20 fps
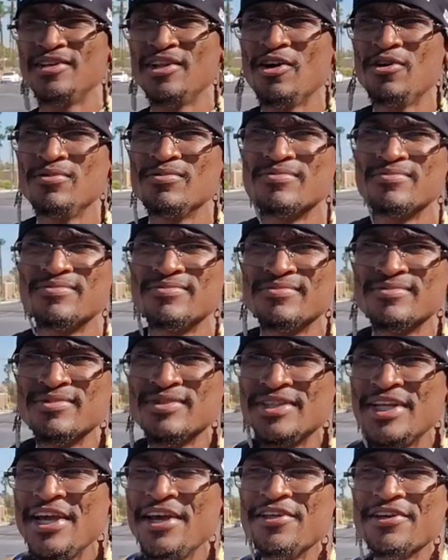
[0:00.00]
You know,
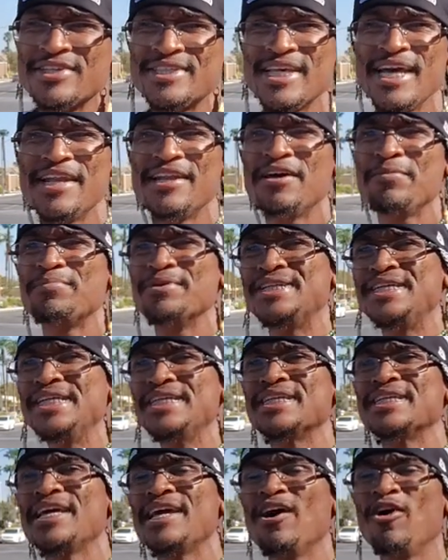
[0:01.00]
they either setting up and
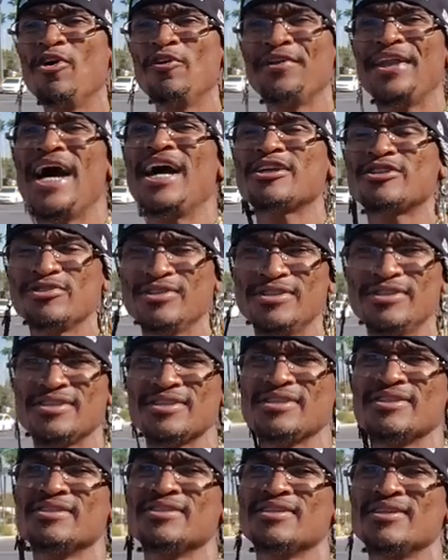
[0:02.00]
teaching their own
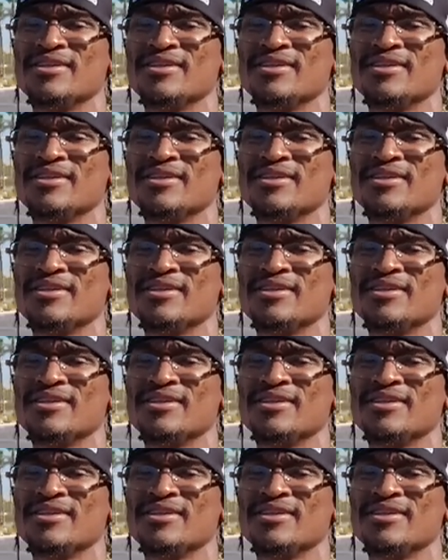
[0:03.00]
doctrines